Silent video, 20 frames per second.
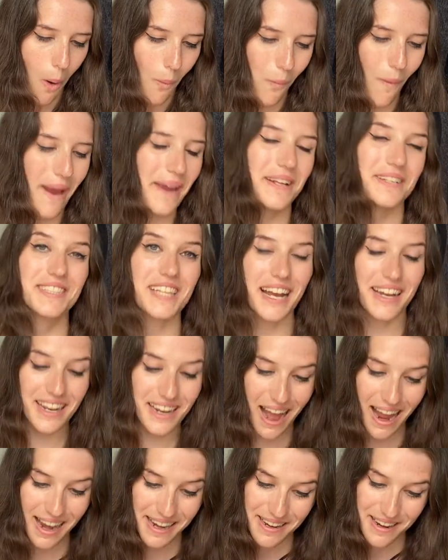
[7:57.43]
wait a second,
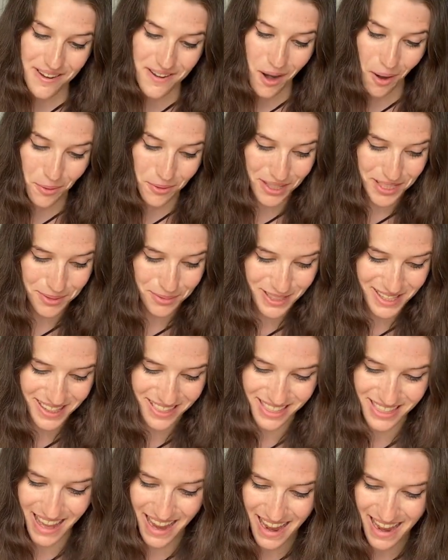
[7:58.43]

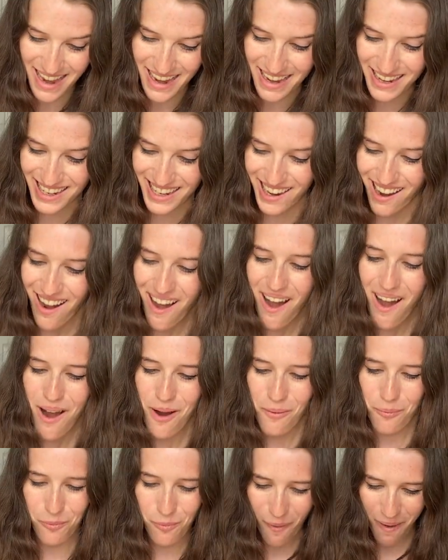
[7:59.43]
I didn't know this
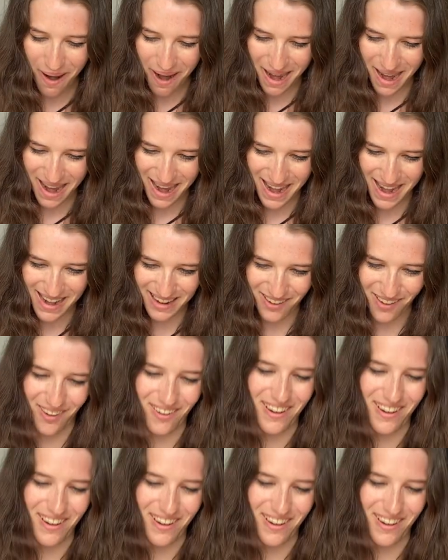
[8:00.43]
was a thing. What?